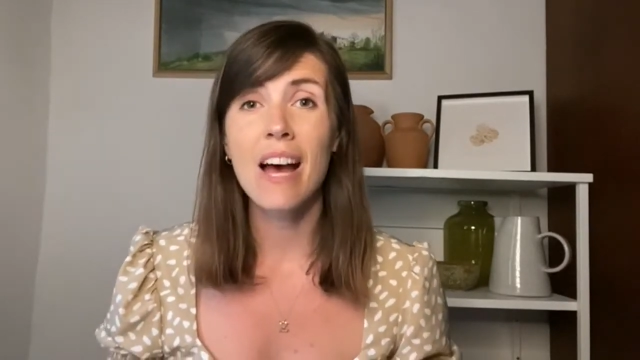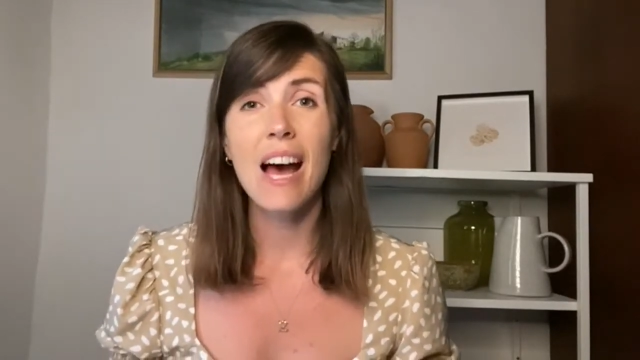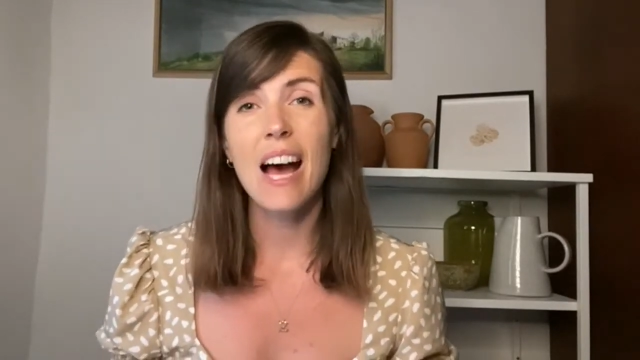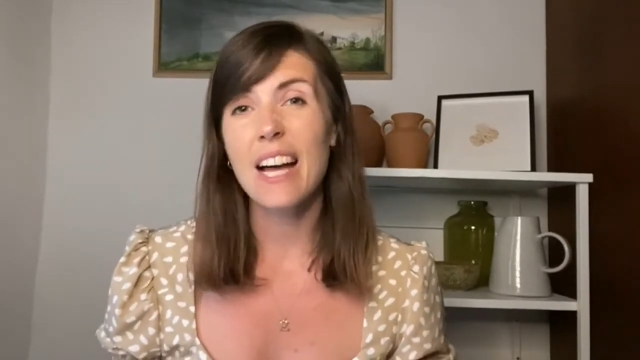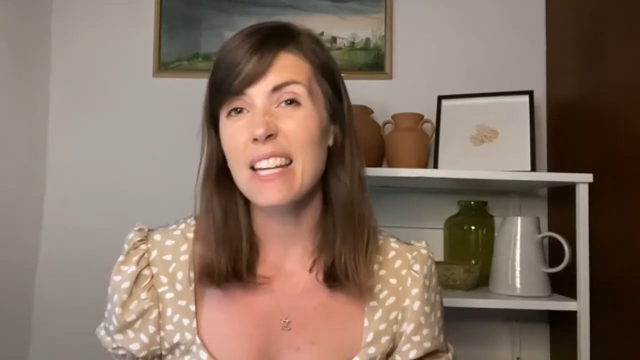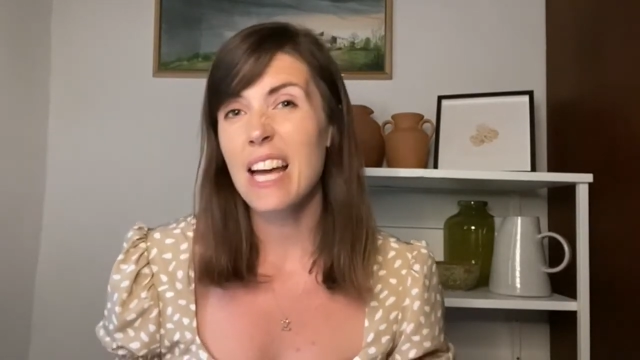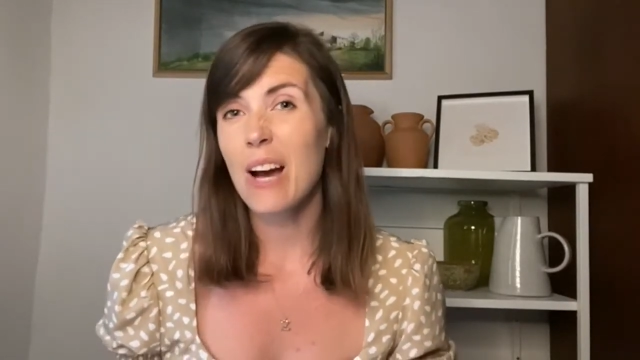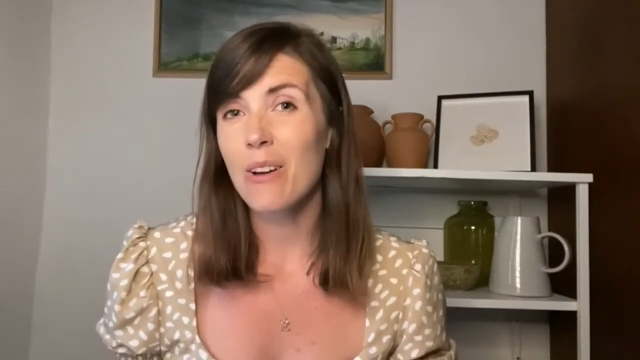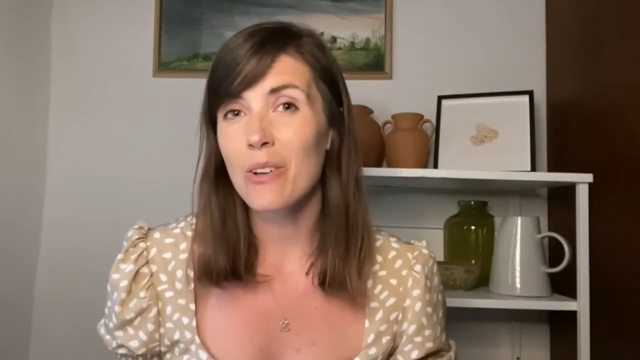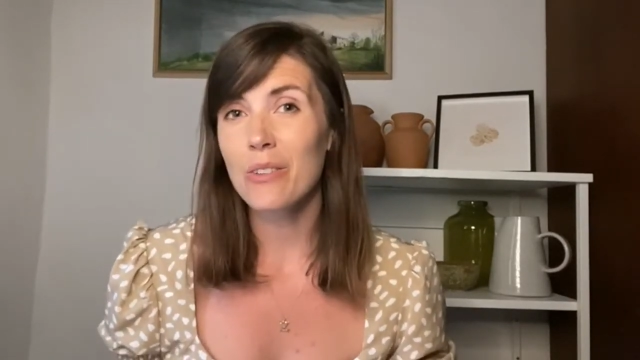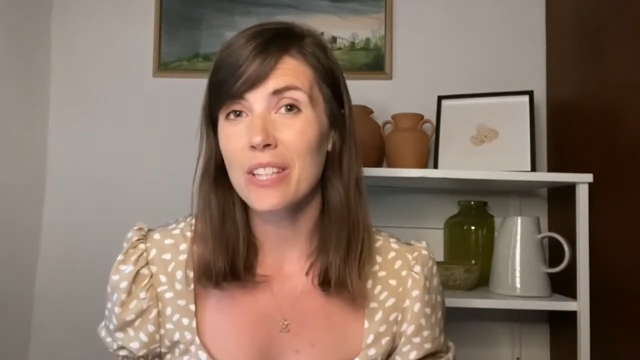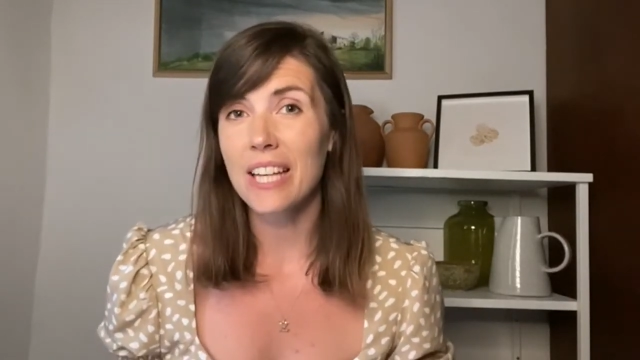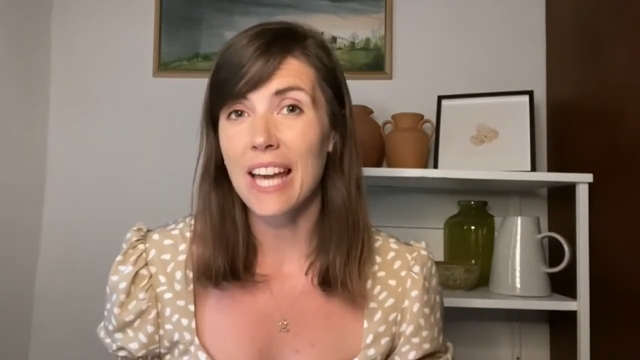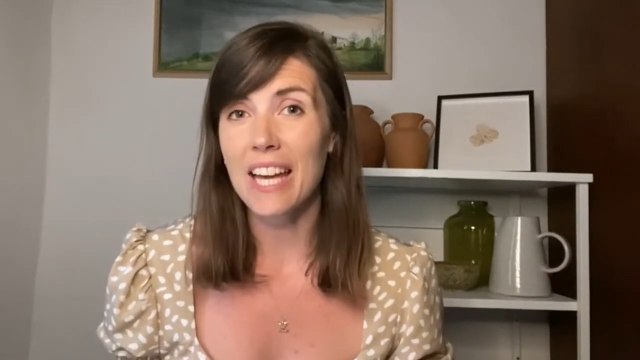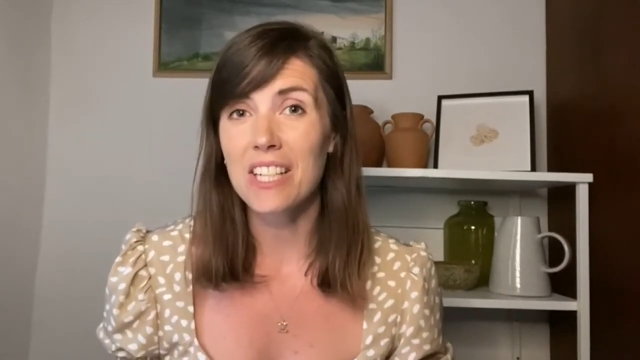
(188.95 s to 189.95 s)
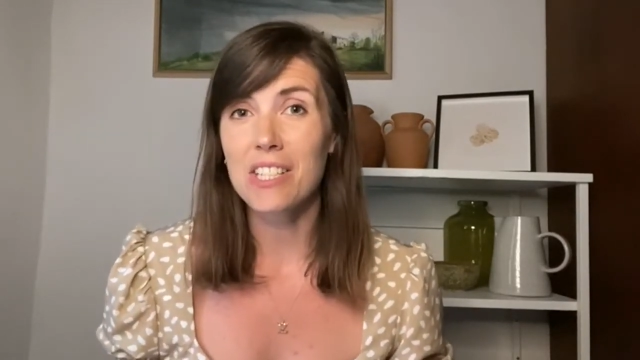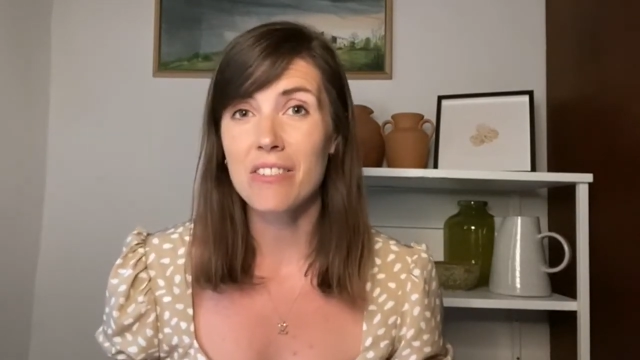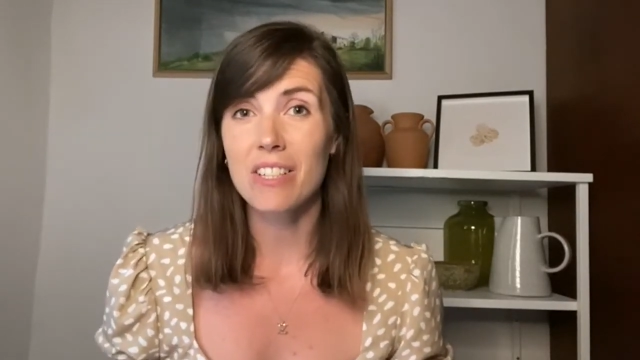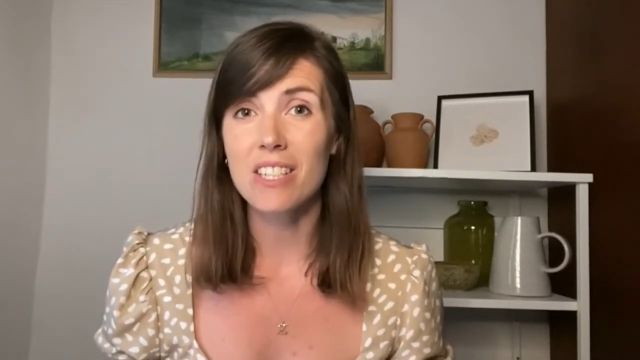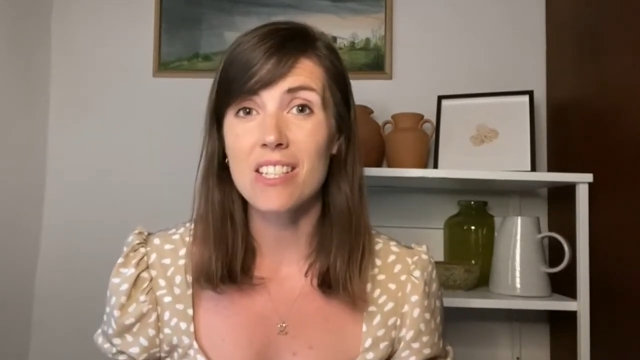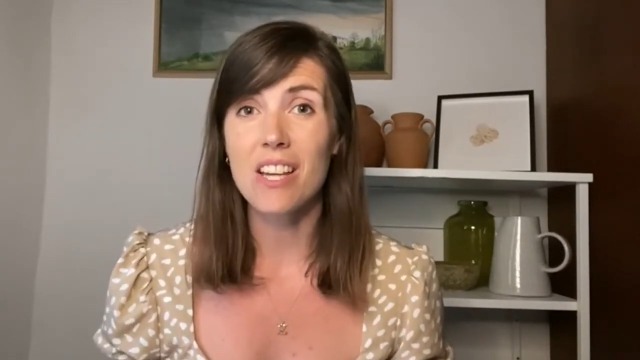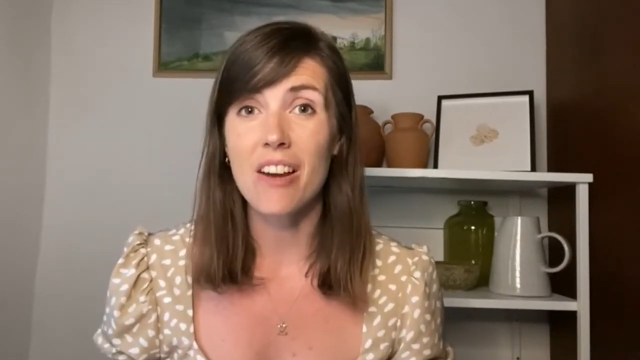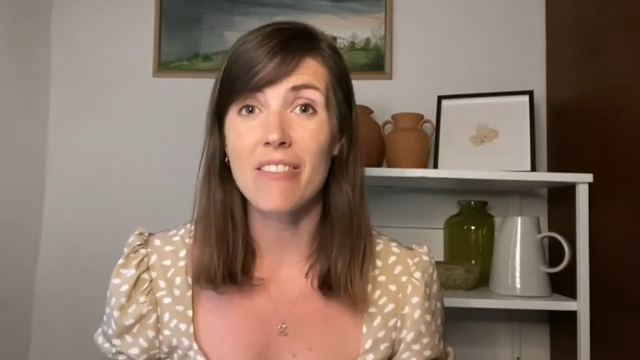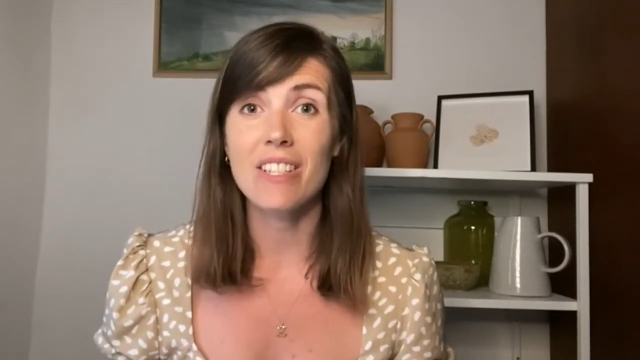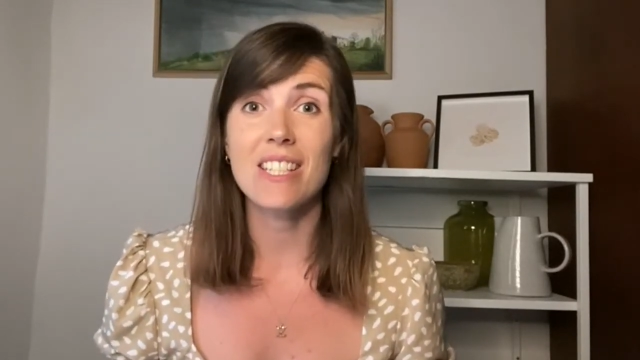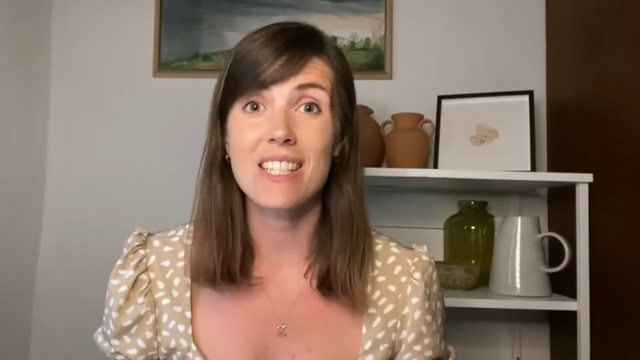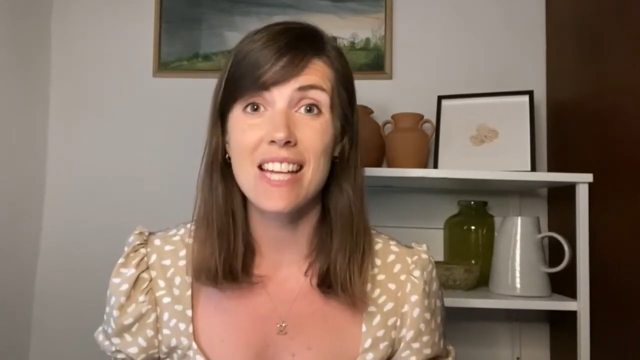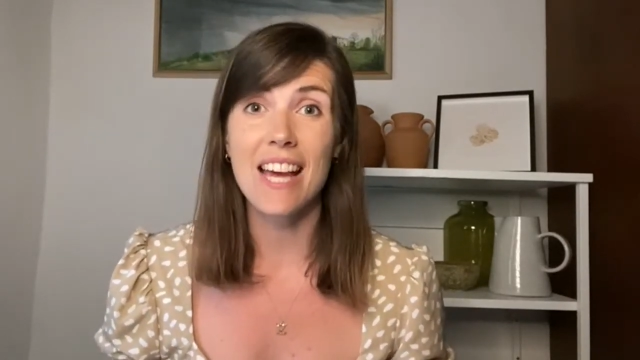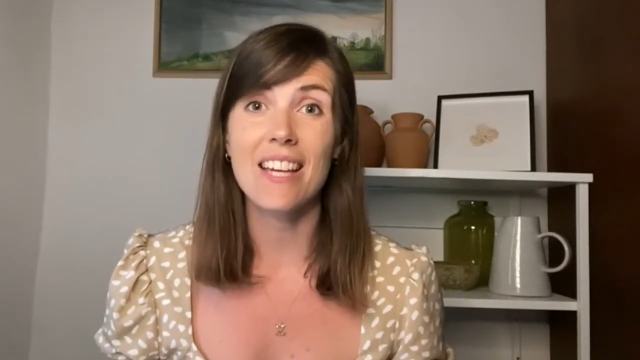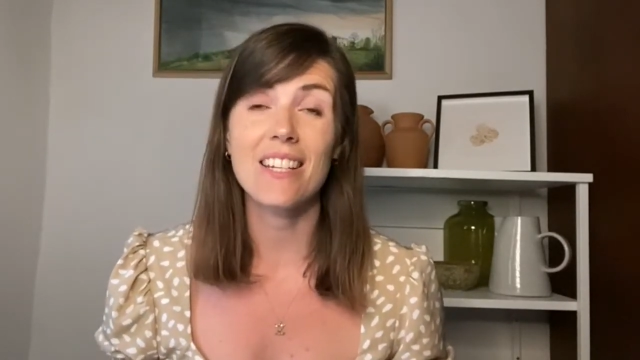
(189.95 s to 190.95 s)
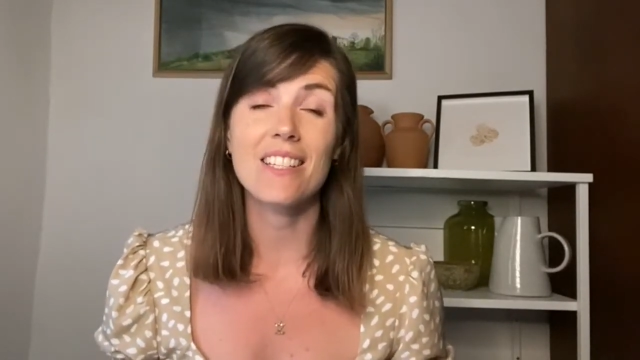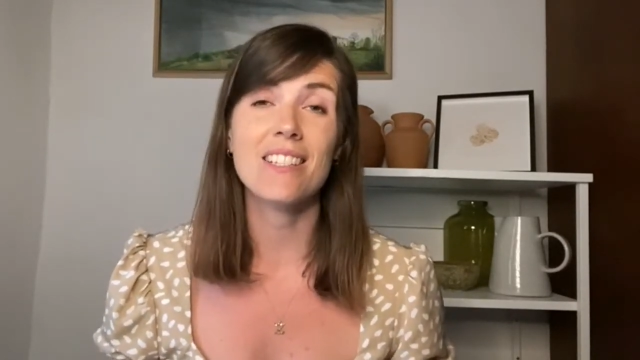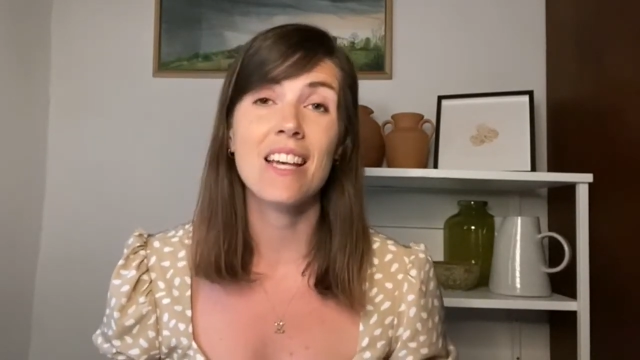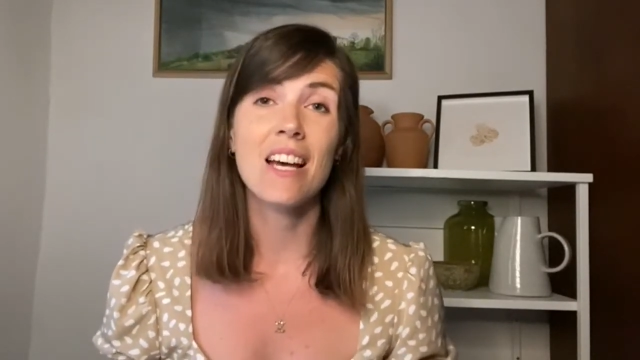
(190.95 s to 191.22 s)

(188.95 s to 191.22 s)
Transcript: and how long the catering service takes.